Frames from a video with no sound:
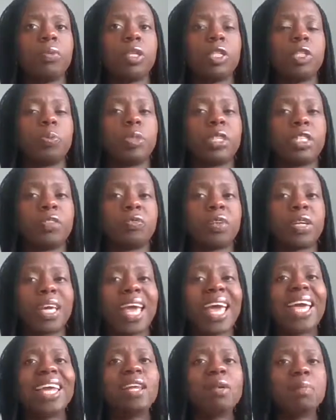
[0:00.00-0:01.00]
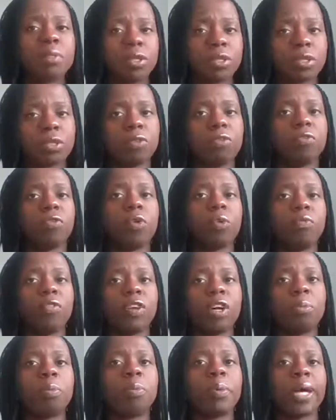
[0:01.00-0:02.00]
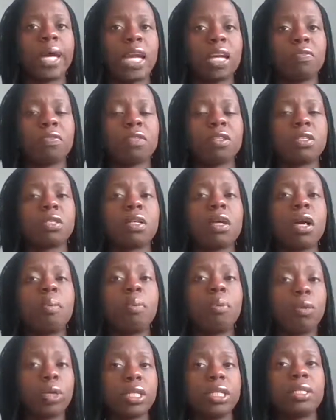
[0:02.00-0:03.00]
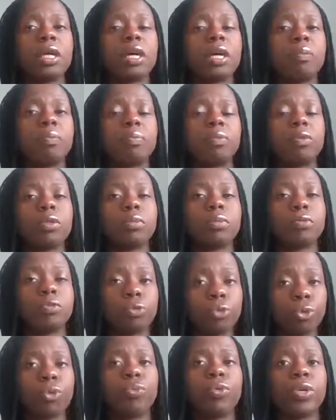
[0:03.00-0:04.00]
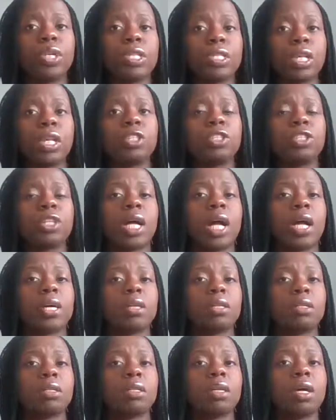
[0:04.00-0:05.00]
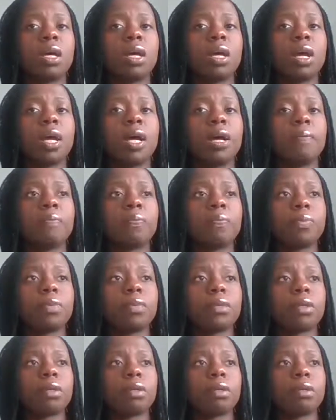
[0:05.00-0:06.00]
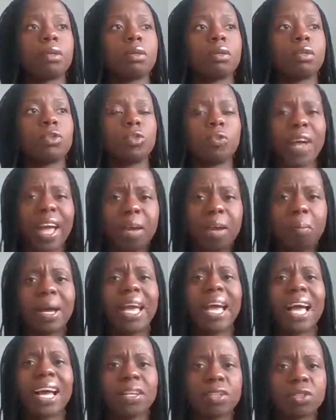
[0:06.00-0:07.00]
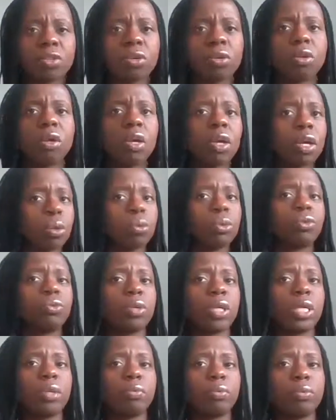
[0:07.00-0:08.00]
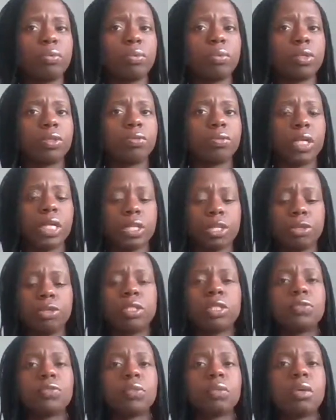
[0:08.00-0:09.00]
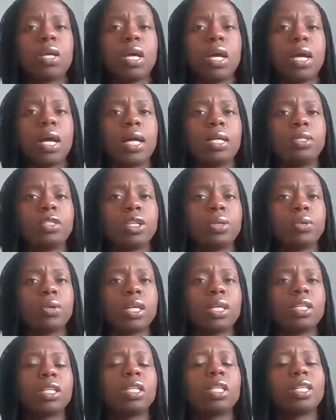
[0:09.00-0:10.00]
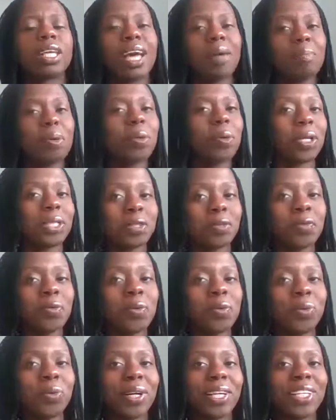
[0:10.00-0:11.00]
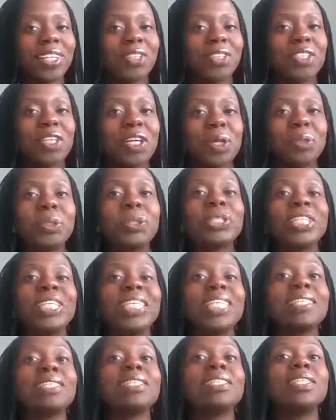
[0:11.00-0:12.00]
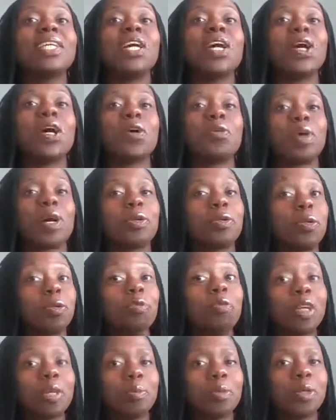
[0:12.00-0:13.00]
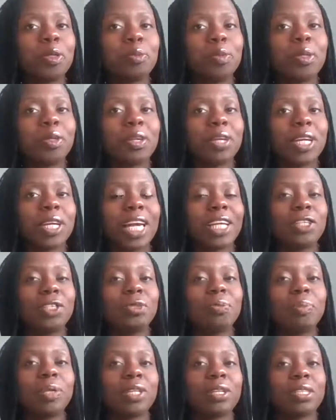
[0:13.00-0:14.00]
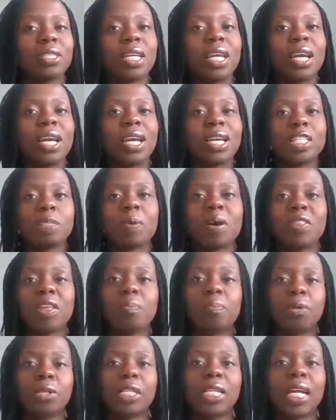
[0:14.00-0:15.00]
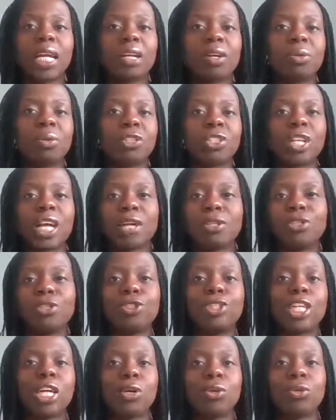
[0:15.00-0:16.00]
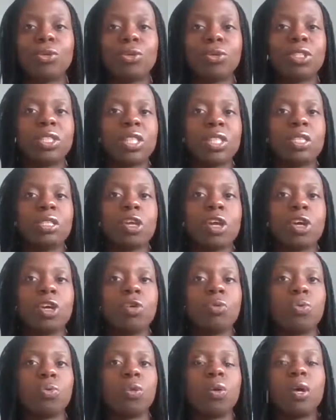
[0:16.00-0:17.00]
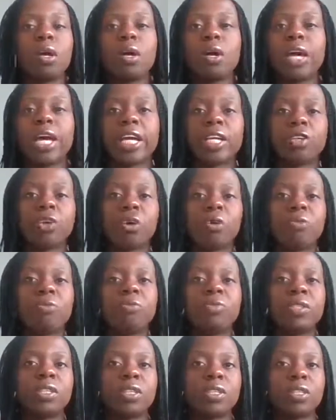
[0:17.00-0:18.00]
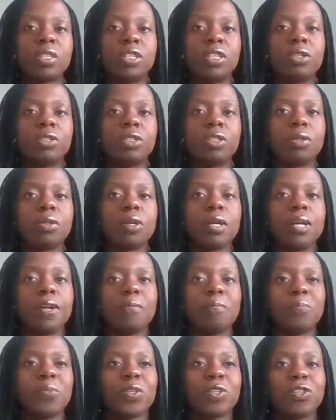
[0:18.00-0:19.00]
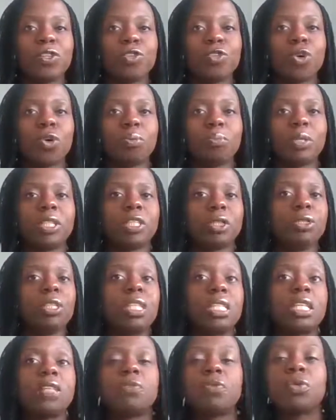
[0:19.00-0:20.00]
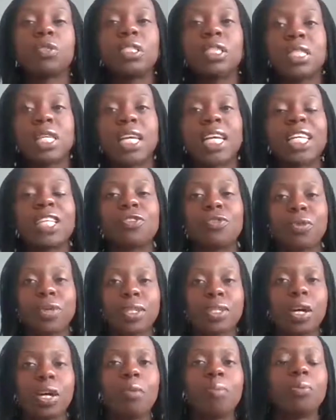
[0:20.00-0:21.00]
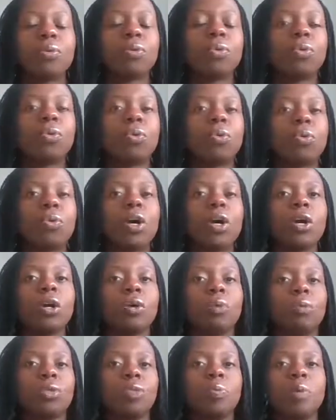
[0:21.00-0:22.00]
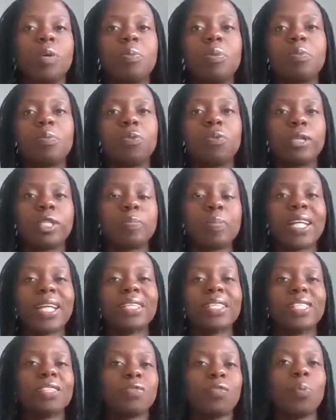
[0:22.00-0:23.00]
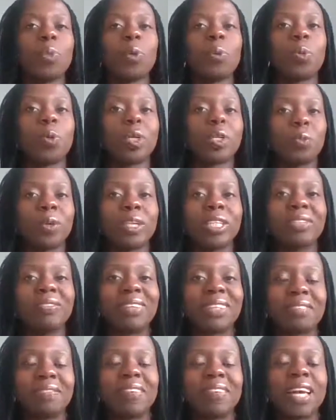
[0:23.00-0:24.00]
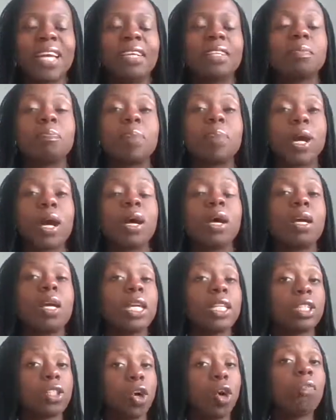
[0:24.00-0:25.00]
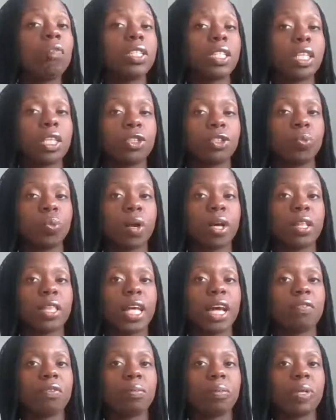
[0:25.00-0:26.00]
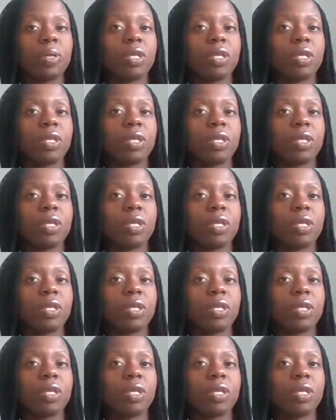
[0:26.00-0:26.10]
specific elements of nonverbal behaviours through the research that I could sort of hang my hat on was really useful. And so it can be quite difficult, I know, to coach leaders around nonverbal communication, because it's about their body language, and how do you tell your CEO or head of to not be so stiff on stage, for example, or to be a bit more expansive or a bit more expressive in the face. But it's a conversation worth having,